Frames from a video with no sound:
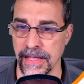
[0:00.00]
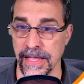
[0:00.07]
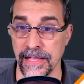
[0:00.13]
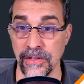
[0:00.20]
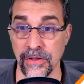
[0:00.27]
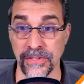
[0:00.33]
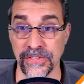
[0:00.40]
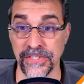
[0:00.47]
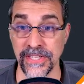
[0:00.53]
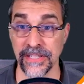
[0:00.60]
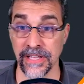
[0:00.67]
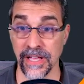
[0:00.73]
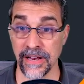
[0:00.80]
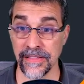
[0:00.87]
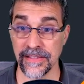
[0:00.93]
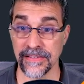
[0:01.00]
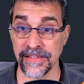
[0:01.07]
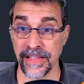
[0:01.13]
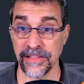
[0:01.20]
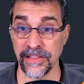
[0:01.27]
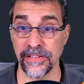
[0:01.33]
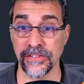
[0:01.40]
And you can see a lot of these
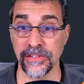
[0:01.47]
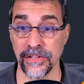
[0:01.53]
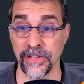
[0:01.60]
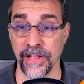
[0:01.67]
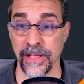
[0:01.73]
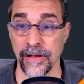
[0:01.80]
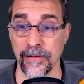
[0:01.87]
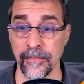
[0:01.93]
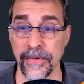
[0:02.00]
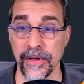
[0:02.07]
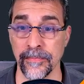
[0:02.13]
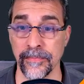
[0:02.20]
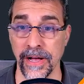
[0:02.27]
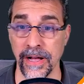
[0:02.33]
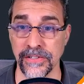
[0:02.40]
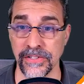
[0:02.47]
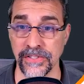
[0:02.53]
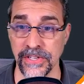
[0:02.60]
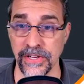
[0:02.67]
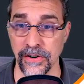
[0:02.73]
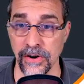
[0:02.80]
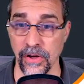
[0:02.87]
little boxes
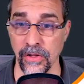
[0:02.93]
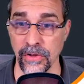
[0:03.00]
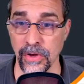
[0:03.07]
here all